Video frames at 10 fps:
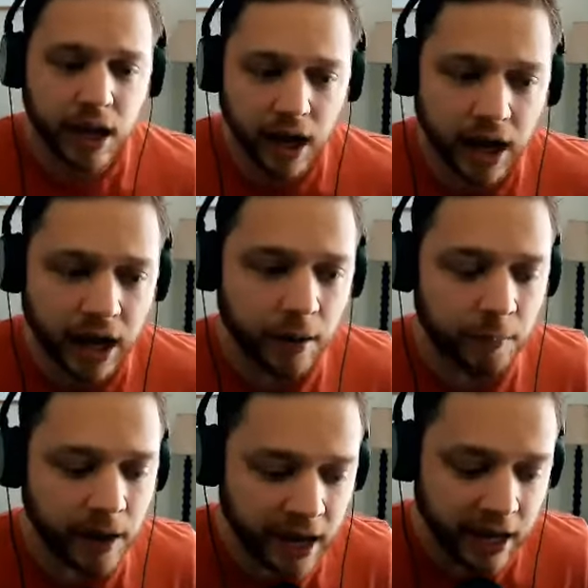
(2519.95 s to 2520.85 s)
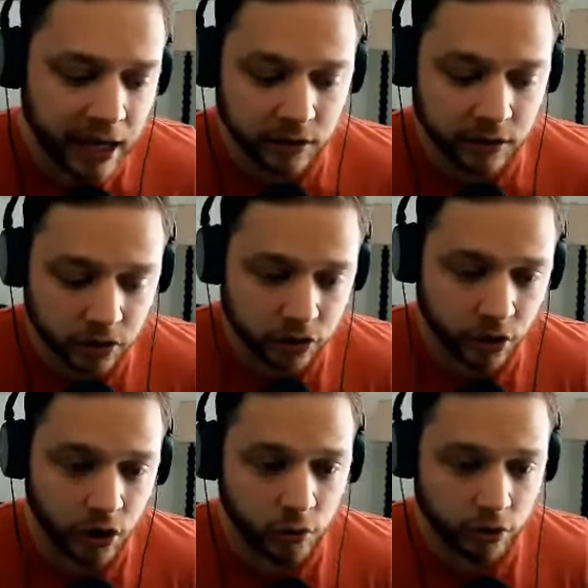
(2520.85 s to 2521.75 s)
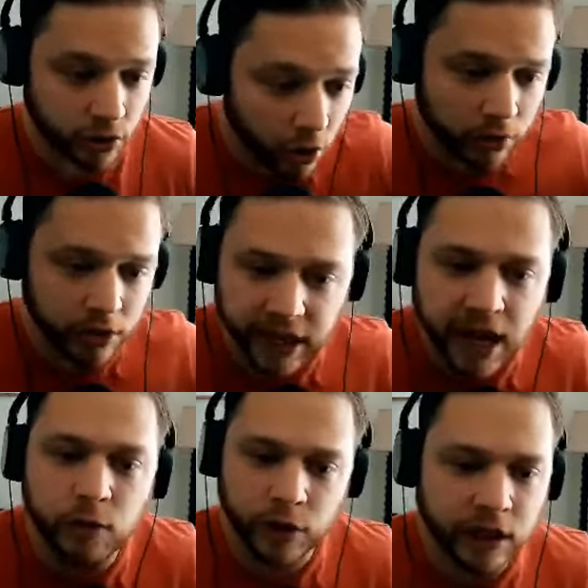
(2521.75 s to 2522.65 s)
Um, and so, you know, we're like, hey, we